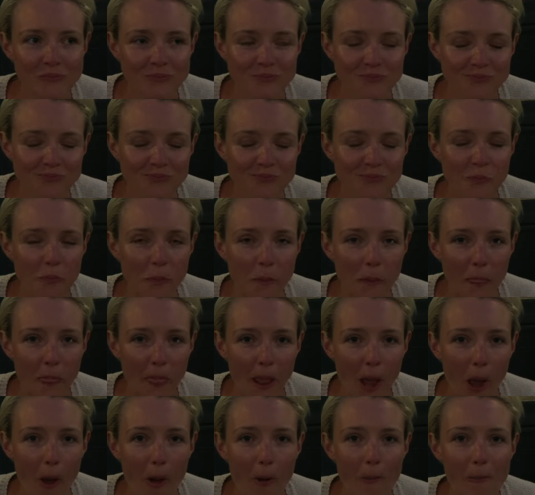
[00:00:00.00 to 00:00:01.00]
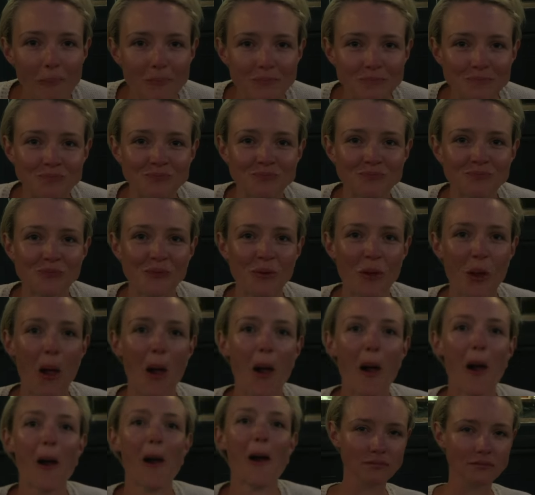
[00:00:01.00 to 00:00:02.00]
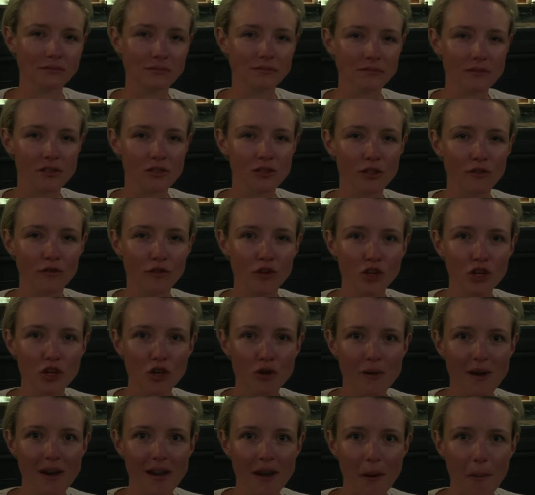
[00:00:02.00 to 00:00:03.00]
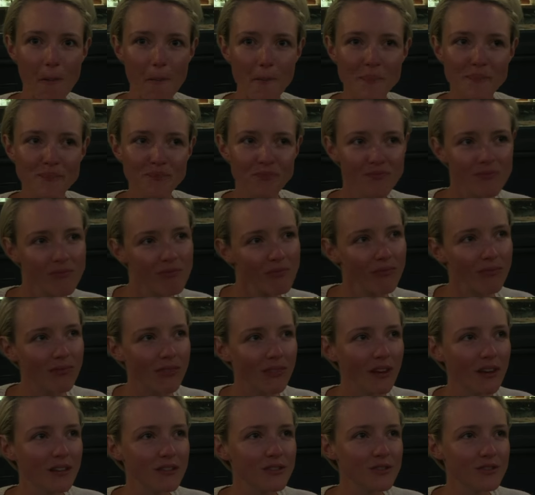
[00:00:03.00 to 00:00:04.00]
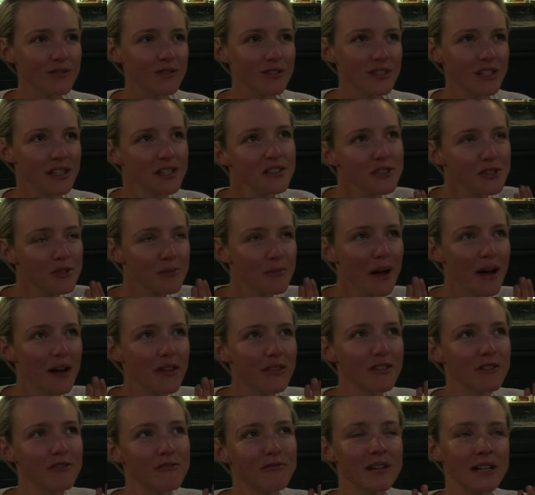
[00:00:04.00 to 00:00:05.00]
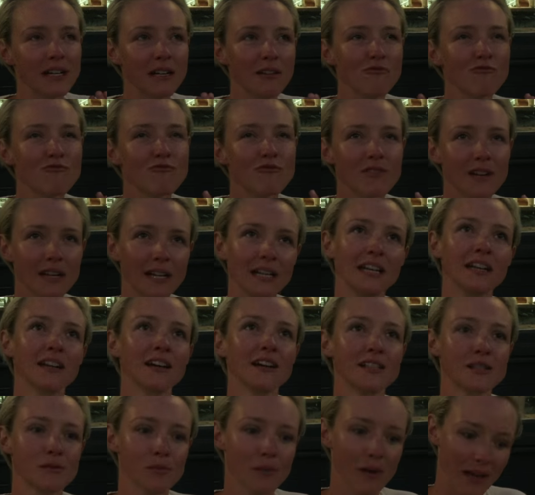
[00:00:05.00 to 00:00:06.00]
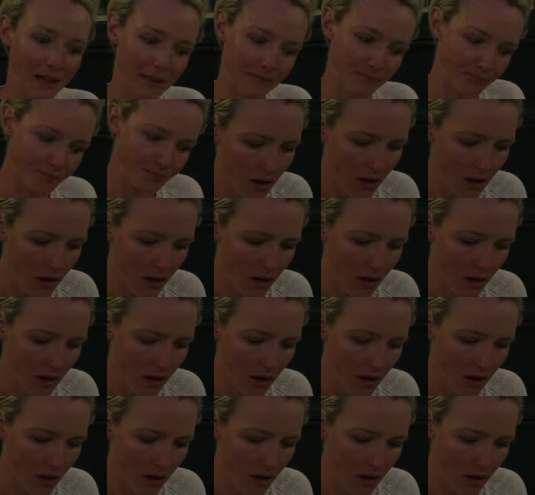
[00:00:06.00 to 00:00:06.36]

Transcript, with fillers: I'm actually salivating watching you. Sort of gooey, sort of sticks to your mouth in a really, really nice way.